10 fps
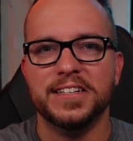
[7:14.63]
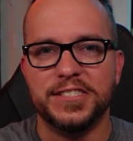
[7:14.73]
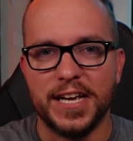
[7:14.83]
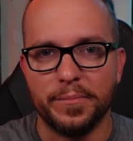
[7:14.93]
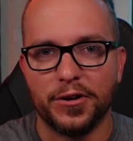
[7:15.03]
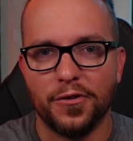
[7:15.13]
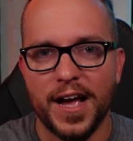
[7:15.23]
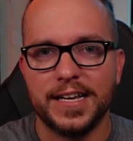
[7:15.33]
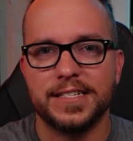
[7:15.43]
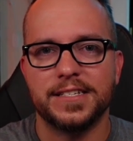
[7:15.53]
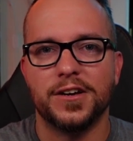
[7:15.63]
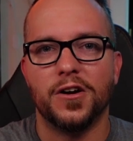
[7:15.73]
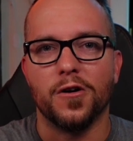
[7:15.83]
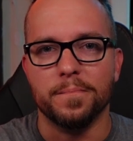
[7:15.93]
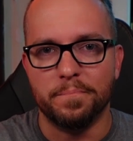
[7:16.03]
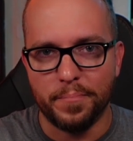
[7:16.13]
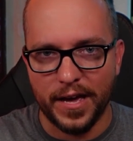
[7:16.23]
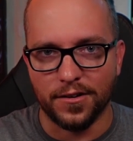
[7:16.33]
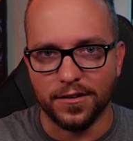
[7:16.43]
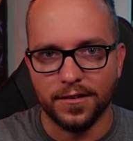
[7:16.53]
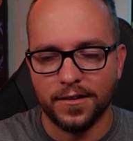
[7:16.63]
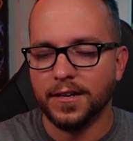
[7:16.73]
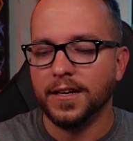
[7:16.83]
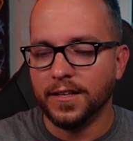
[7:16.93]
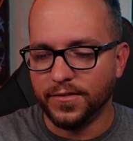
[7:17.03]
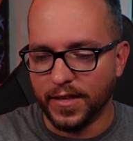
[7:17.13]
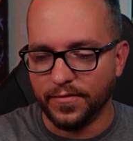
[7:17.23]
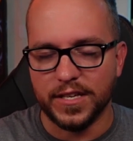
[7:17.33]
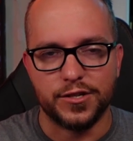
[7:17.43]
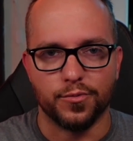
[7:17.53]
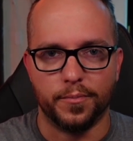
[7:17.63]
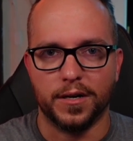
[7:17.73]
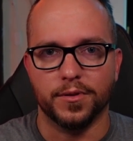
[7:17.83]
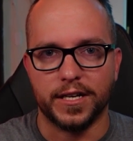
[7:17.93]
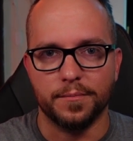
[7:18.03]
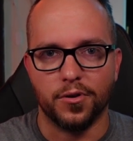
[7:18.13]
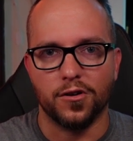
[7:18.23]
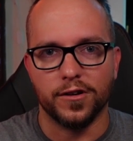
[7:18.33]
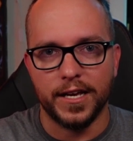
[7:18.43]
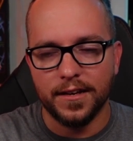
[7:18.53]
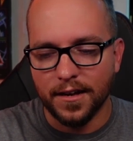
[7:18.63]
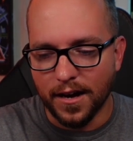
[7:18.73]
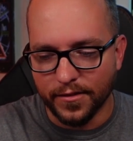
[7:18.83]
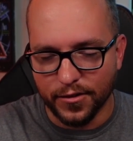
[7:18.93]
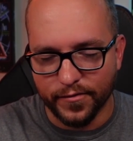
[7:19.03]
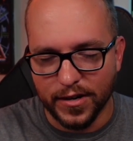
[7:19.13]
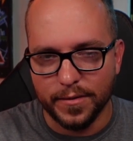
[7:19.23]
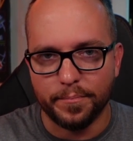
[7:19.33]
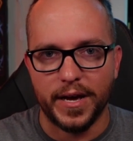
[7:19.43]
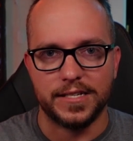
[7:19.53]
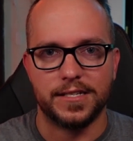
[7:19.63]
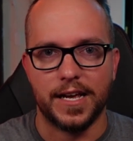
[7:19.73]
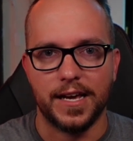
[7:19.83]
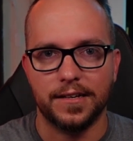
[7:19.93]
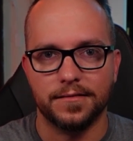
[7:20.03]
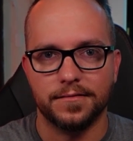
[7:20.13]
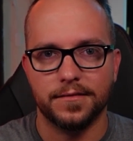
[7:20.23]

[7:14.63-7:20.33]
Democrats are better than this Republican Party on their very best day.